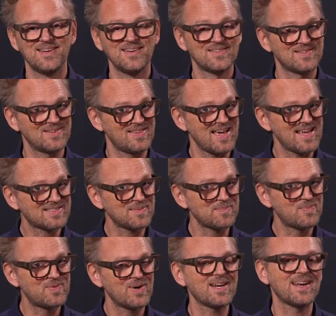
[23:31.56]
So that's a
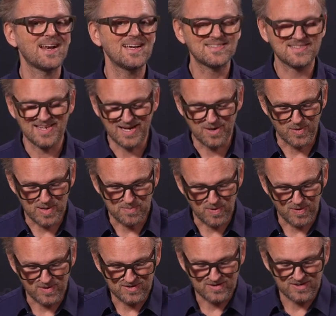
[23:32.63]
pretty nice takeaway
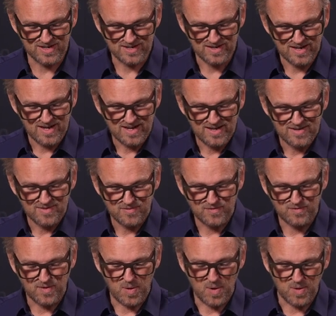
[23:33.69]
point here
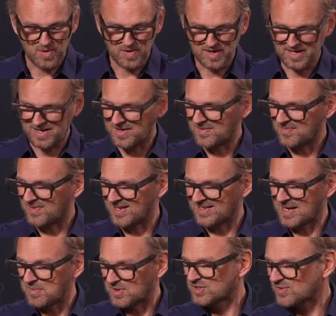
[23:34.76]
for uh, the
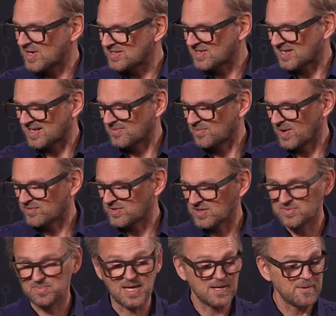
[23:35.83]
demonstration we've
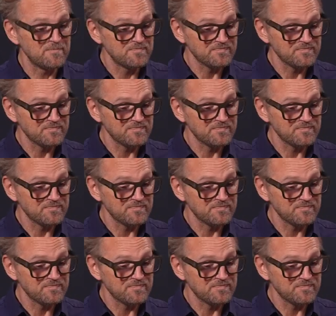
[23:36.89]
just made.